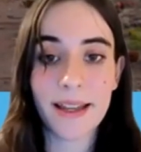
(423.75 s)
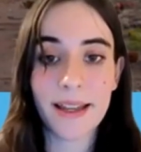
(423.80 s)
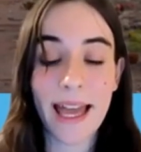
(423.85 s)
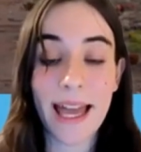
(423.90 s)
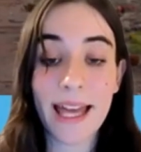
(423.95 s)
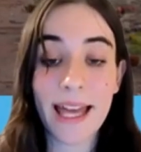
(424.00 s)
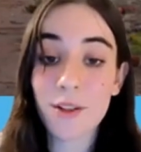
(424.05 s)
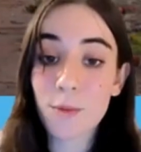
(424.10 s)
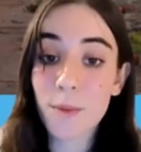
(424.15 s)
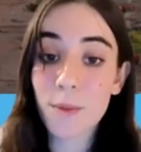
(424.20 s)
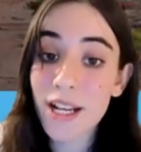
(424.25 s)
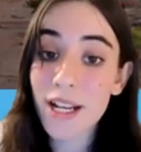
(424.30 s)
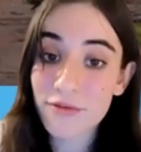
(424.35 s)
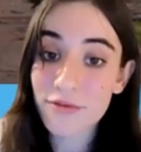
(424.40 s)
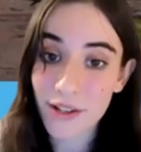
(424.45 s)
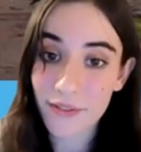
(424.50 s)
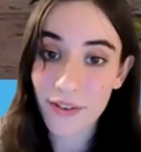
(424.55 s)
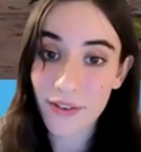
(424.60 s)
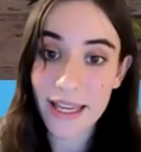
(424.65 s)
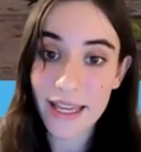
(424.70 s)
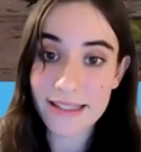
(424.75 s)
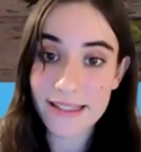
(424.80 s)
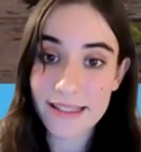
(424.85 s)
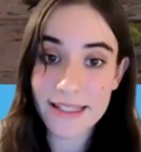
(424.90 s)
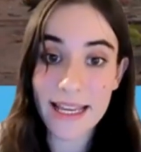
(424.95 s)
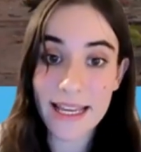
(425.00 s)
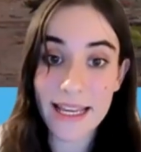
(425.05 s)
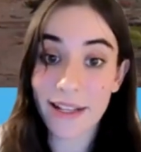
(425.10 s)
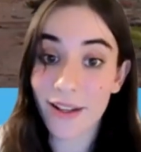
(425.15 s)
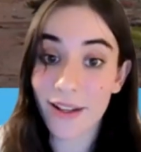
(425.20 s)
And when a river is
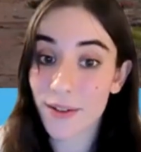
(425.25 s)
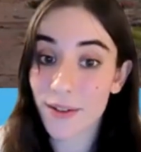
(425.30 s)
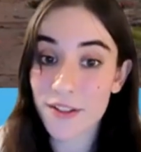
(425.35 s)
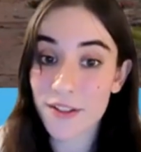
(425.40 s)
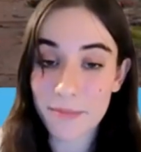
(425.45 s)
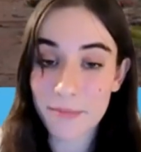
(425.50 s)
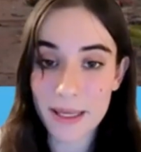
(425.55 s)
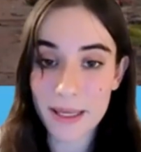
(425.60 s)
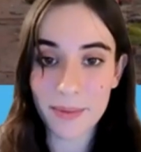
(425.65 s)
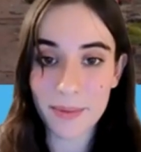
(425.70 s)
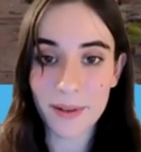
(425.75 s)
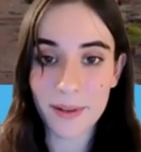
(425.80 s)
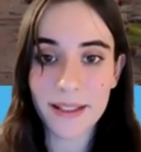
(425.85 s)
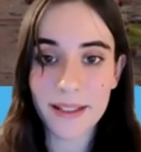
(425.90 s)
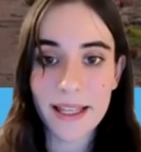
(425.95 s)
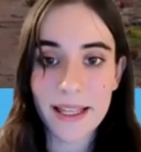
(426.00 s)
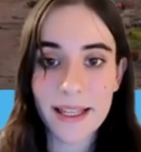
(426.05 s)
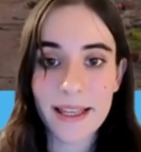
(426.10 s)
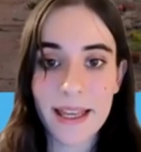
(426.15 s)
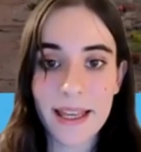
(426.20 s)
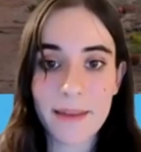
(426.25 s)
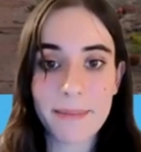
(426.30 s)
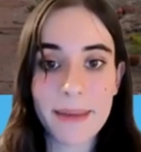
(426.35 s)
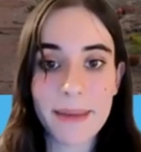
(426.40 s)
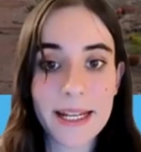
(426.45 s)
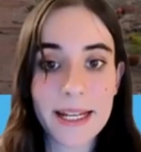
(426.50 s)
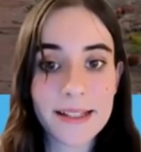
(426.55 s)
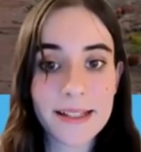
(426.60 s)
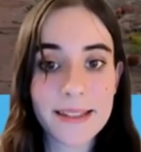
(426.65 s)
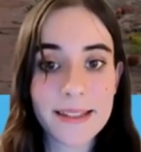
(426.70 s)
near lots of people, it
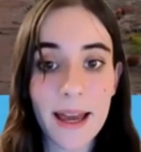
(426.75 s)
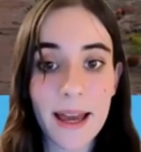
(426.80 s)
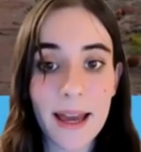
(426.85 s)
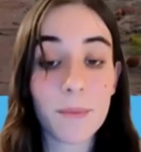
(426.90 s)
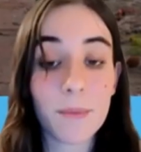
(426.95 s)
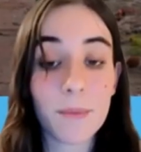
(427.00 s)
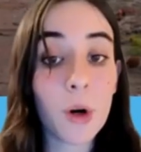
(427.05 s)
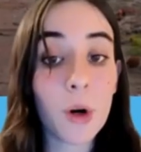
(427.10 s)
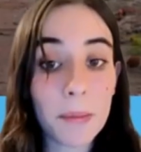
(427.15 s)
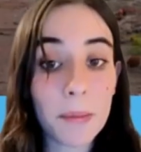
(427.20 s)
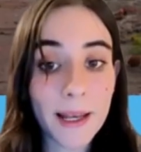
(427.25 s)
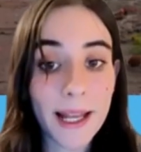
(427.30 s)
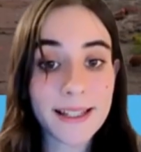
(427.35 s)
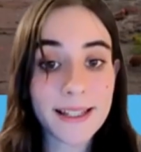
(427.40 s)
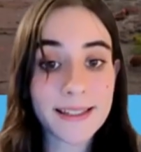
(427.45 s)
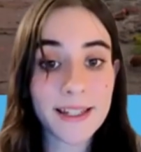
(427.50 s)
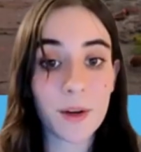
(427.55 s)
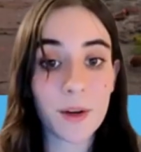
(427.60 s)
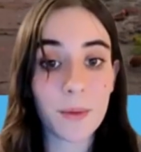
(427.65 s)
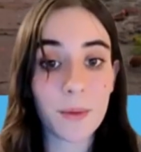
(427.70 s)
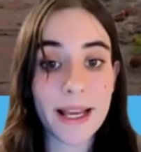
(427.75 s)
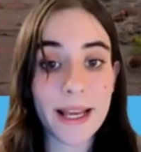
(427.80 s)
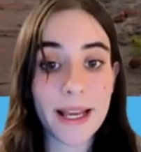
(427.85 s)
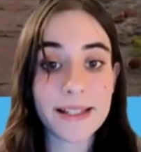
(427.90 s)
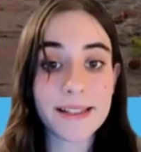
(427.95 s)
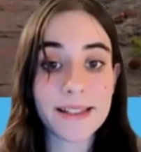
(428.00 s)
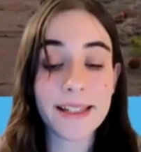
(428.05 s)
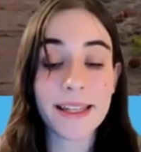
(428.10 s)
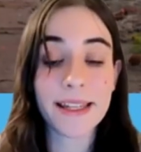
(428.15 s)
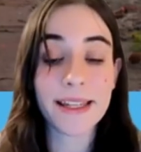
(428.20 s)
means that more plastic
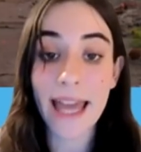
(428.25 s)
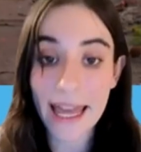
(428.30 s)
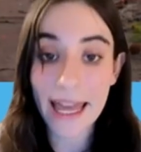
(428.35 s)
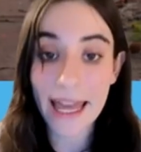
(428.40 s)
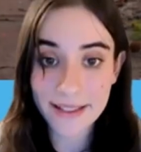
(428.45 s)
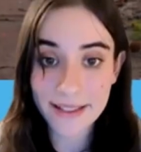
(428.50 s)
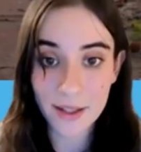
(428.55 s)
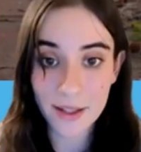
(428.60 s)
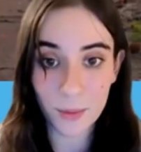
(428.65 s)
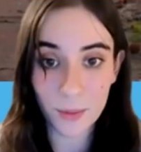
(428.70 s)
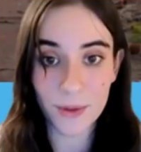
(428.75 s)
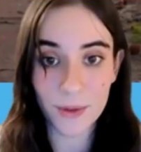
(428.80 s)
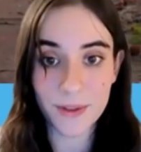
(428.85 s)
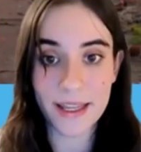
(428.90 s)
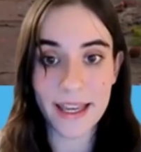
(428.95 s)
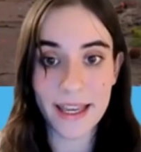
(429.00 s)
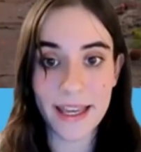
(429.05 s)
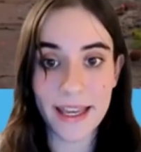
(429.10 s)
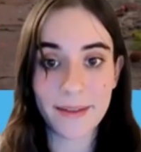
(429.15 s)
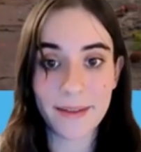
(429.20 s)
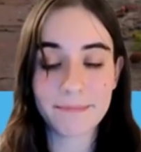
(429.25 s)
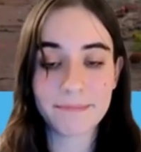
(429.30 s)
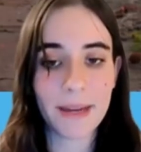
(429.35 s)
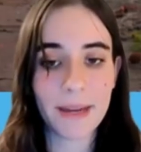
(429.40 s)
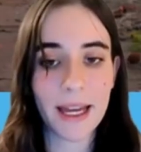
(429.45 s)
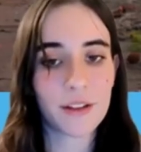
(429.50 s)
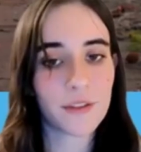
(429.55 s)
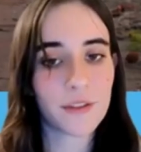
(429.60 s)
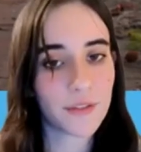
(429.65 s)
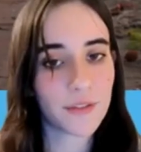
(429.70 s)
waste can enter the water here
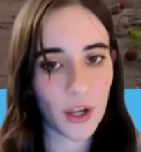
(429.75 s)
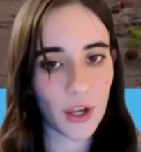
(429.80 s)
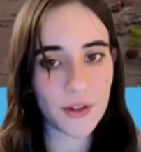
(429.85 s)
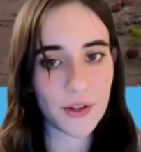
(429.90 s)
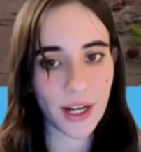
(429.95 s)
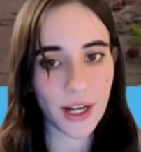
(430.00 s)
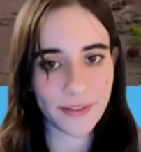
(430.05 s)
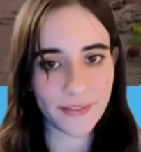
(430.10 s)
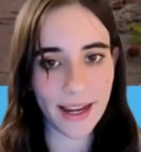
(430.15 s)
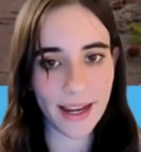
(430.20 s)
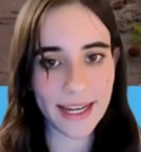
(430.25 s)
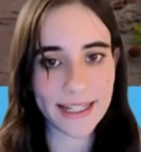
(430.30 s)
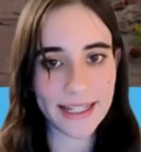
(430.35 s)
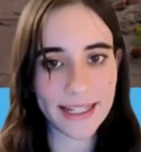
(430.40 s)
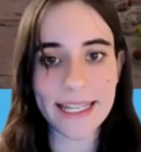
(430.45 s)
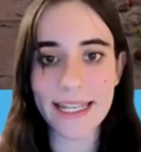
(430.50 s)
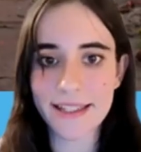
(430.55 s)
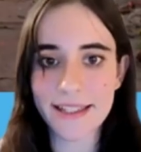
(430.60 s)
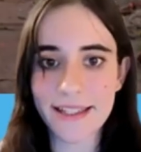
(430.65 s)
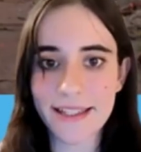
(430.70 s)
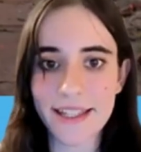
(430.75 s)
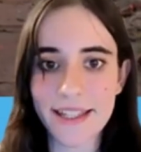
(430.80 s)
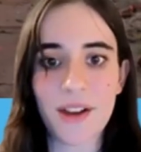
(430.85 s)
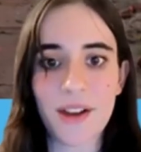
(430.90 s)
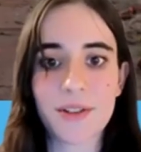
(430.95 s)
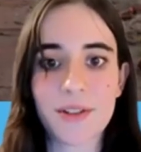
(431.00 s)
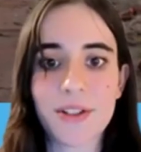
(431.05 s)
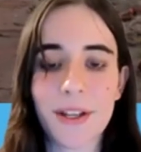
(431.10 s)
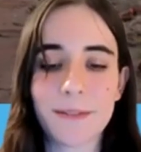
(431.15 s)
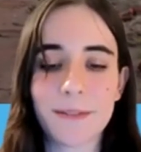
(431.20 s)
and flow directly into the
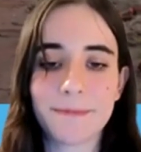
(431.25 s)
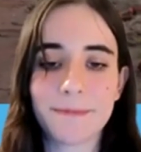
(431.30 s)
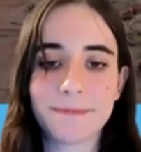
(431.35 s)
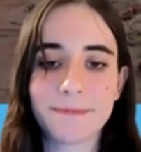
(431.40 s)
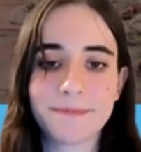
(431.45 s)
ocean.